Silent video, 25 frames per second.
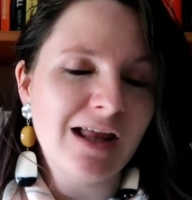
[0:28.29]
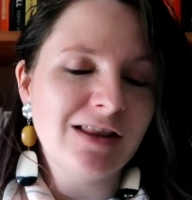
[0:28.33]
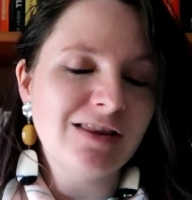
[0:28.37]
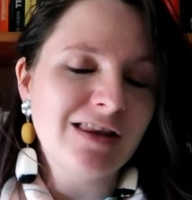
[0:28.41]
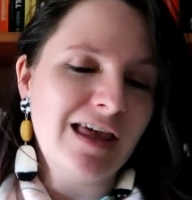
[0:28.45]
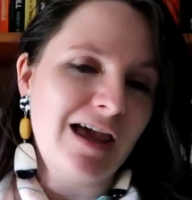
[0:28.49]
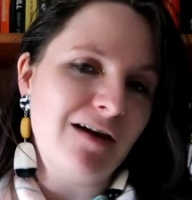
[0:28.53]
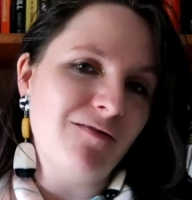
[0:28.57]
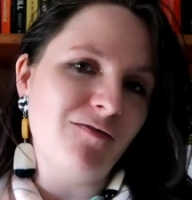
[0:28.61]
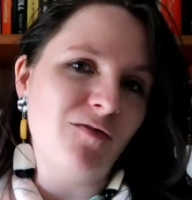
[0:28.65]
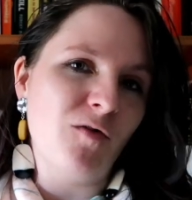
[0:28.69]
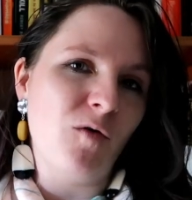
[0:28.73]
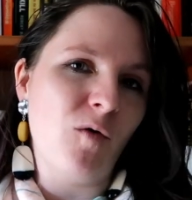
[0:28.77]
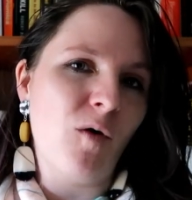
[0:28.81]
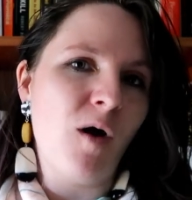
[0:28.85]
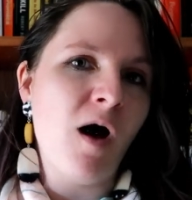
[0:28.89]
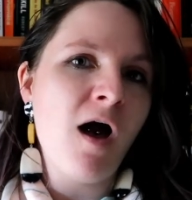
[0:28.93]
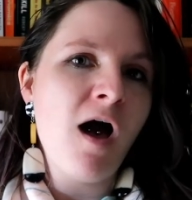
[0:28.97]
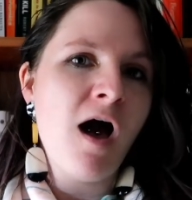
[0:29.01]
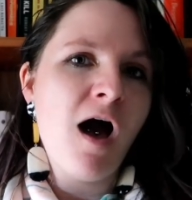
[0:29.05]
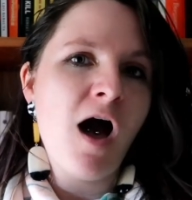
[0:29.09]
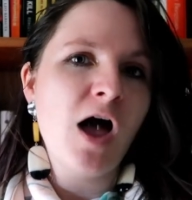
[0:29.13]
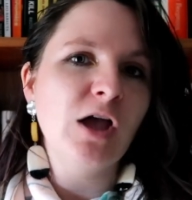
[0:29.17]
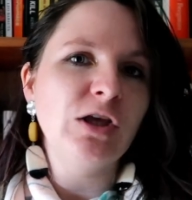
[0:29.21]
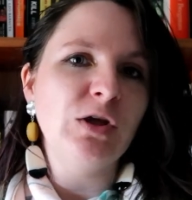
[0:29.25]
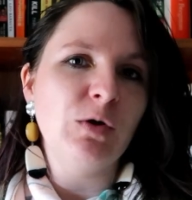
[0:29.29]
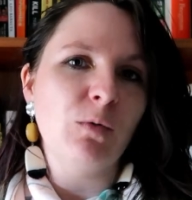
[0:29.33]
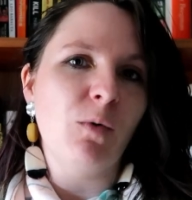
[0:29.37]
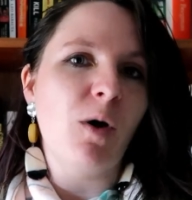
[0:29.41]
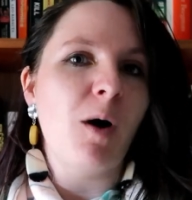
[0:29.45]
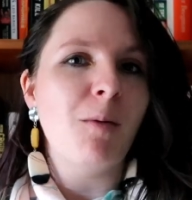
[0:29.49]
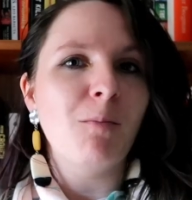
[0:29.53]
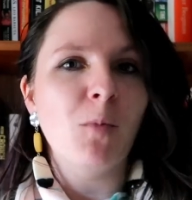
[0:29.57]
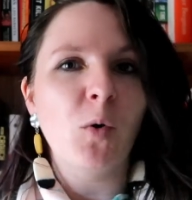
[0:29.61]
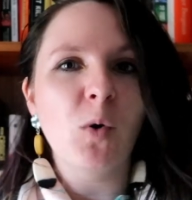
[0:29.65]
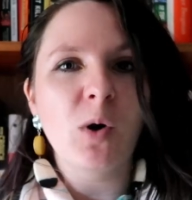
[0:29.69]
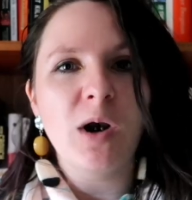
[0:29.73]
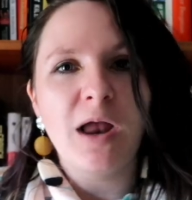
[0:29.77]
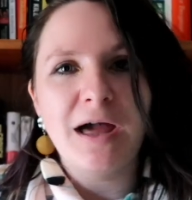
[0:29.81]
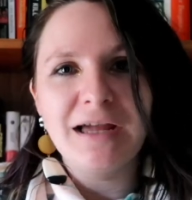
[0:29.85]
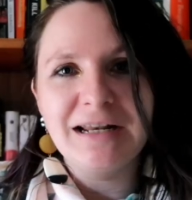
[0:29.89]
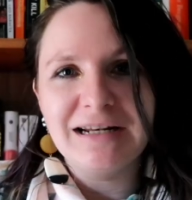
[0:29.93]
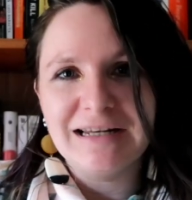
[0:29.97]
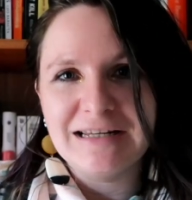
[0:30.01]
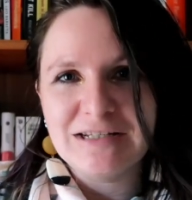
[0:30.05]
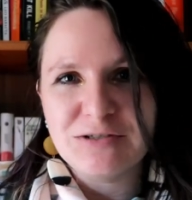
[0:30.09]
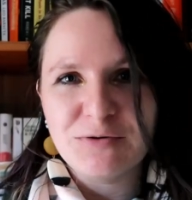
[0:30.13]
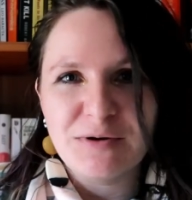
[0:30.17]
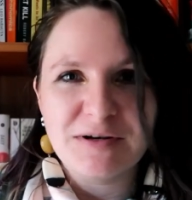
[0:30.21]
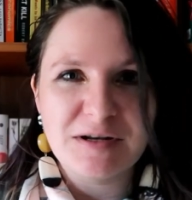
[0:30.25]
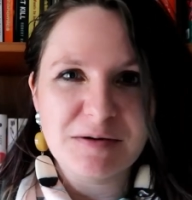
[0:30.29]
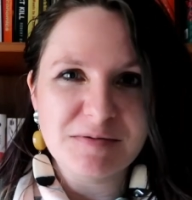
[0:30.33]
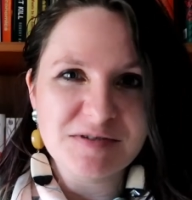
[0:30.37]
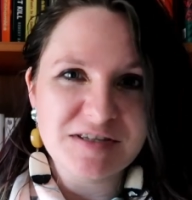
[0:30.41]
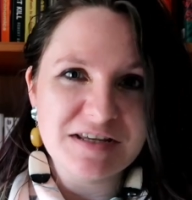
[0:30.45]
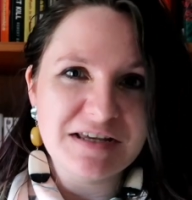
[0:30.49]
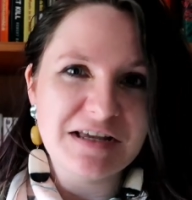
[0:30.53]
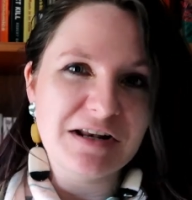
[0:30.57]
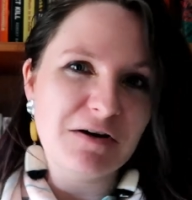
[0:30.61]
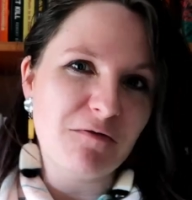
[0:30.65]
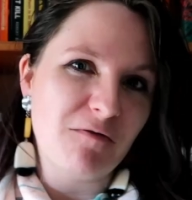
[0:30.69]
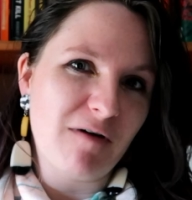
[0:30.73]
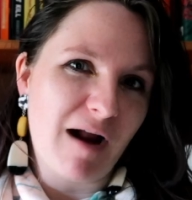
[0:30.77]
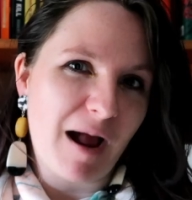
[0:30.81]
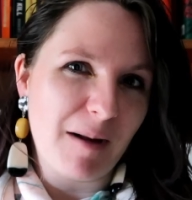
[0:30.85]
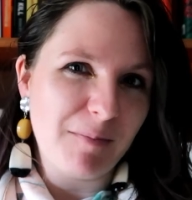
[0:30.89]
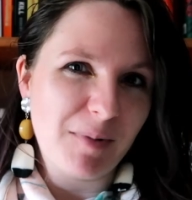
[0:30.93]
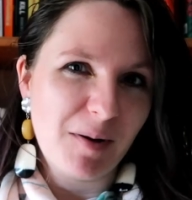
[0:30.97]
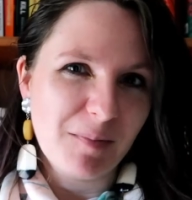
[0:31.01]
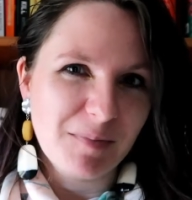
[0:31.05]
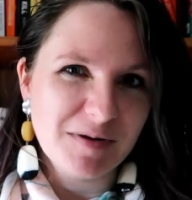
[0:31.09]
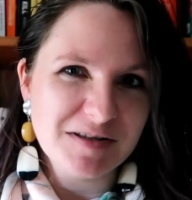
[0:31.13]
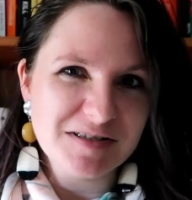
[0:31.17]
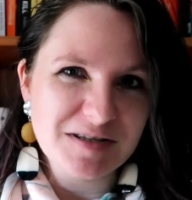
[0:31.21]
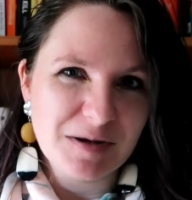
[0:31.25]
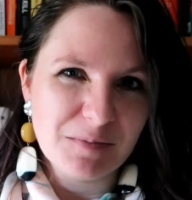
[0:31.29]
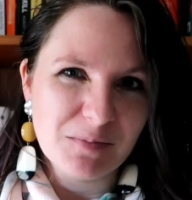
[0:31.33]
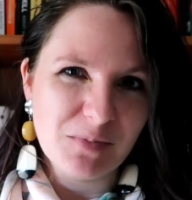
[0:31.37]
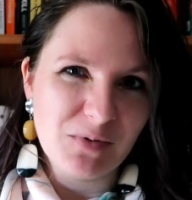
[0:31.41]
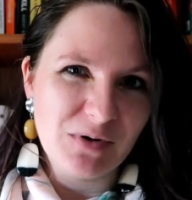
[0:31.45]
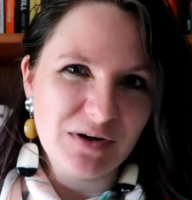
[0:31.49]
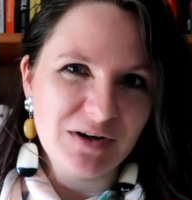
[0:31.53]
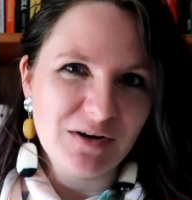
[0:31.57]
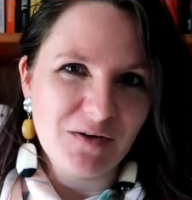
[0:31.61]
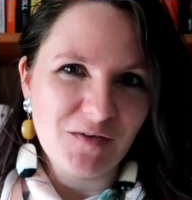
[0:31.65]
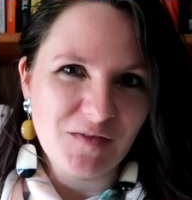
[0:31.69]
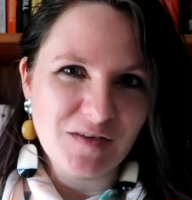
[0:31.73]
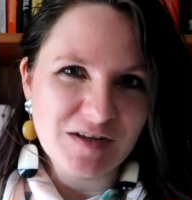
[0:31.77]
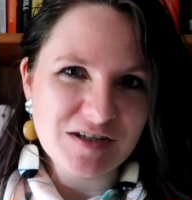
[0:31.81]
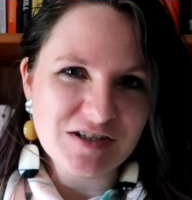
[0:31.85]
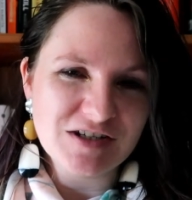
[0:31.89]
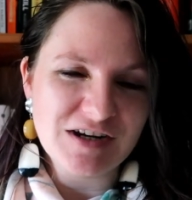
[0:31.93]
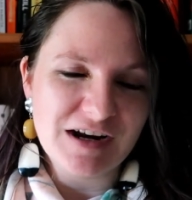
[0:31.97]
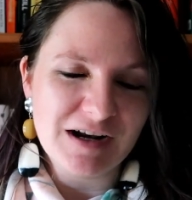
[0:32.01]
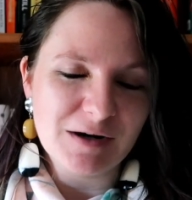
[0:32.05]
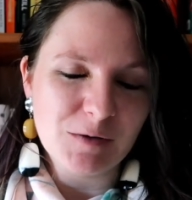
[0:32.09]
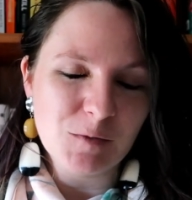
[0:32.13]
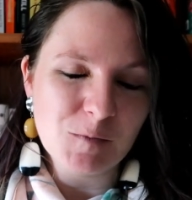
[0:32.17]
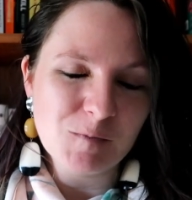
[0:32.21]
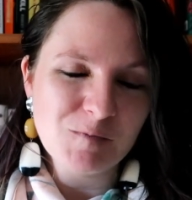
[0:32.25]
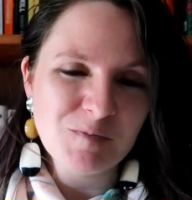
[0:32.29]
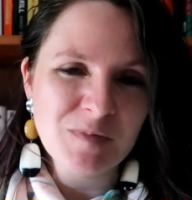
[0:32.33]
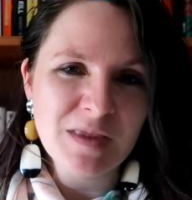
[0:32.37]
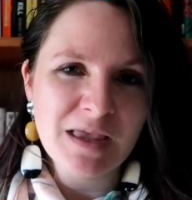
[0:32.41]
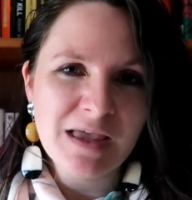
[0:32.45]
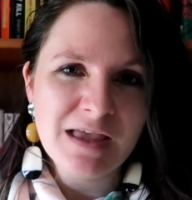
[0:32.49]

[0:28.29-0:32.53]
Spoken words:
and therefore you are more likely to end up seeing a wrap up at some point on this channel.